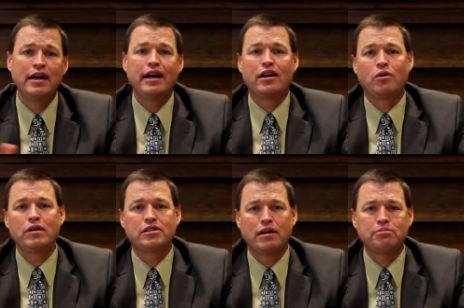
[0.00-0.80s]
and only
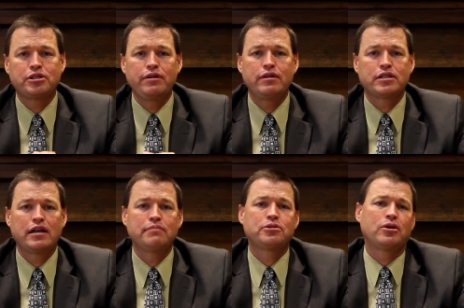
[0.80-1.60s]
some students
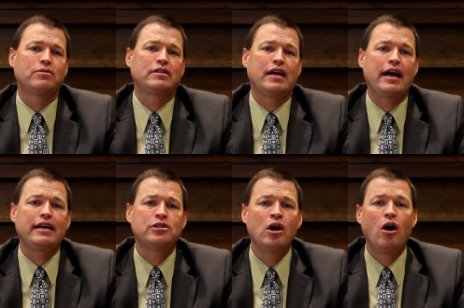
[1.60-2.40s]
come certain
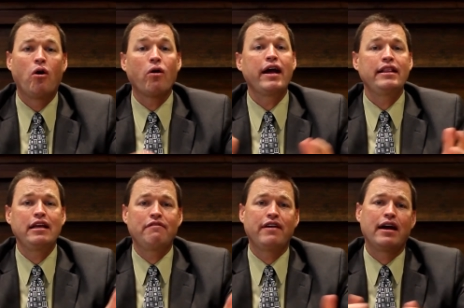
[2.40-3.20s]
days or in the
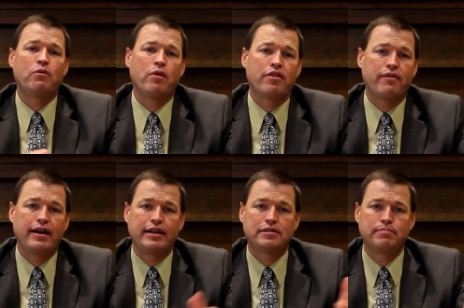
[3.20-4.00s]
event whether it
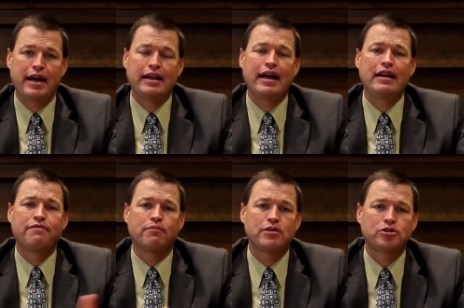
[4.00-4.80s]
is mandated
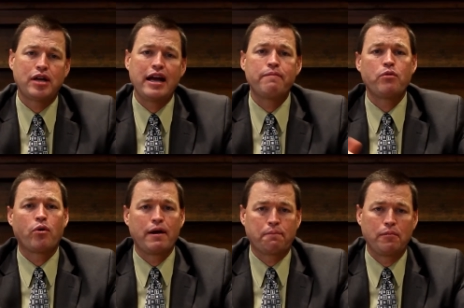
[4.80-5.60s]
from the state
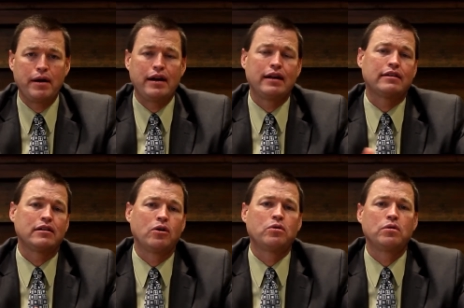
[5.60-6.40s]
or implemented at the
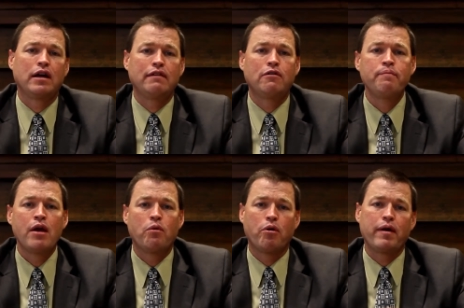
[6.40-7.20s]
local level
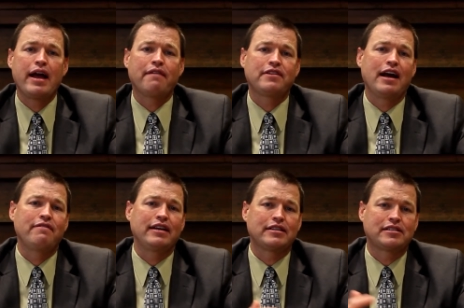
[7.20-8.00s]
where we have to have
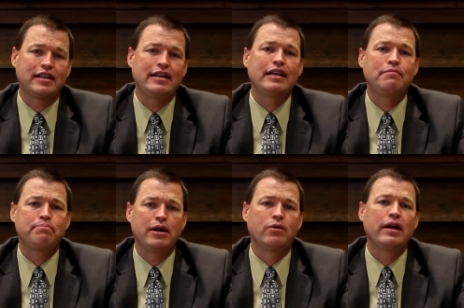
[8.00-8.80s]
an extended
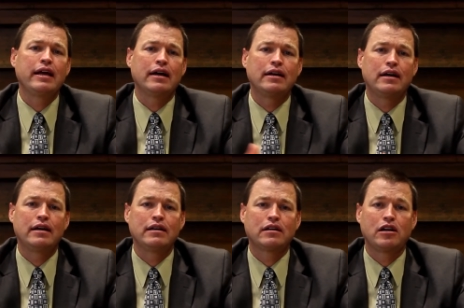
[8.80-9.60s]
building
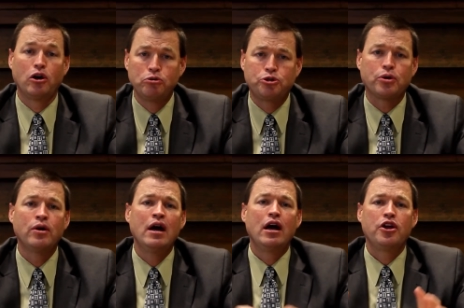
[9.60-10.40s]
uh, closure,
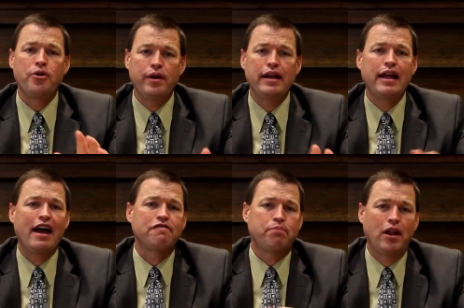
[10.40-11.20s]
you need to
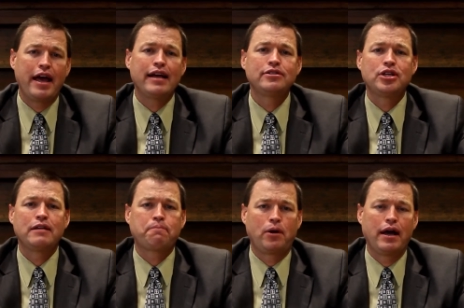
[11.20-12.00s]
have plans
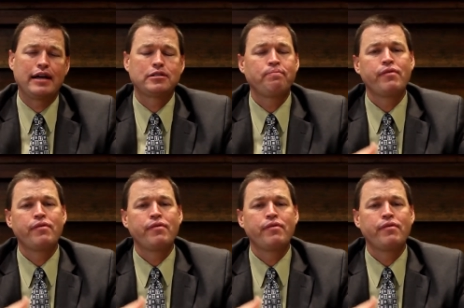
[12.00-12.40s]
in place.